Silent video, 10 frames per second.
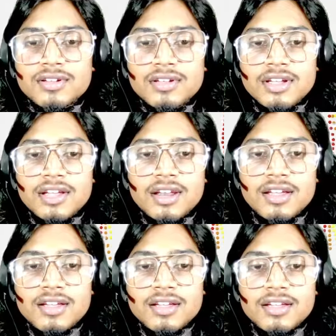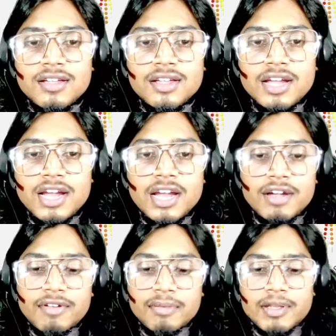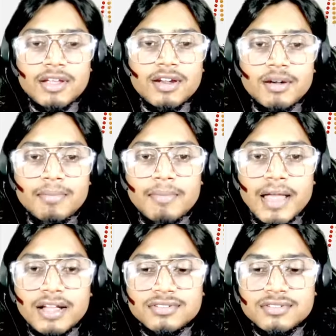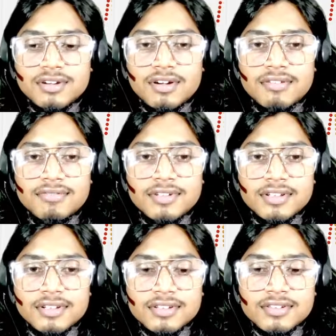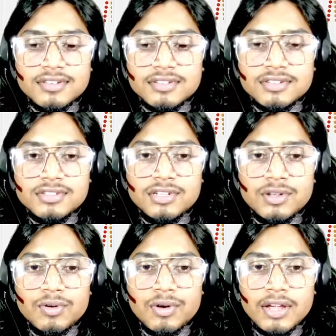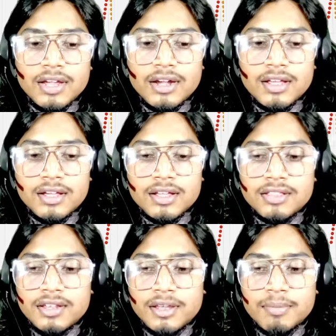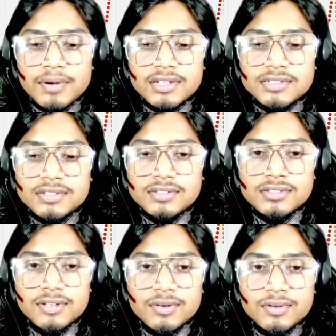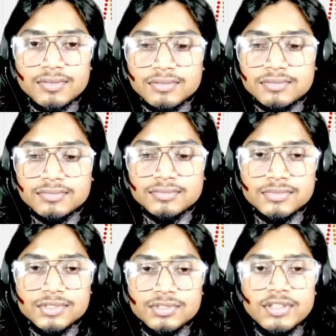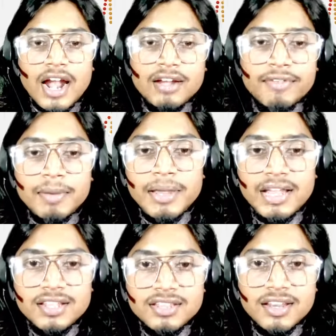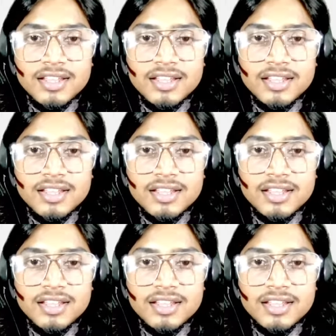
and it will be here max of 0 and 3 plus 0. So that will be 3.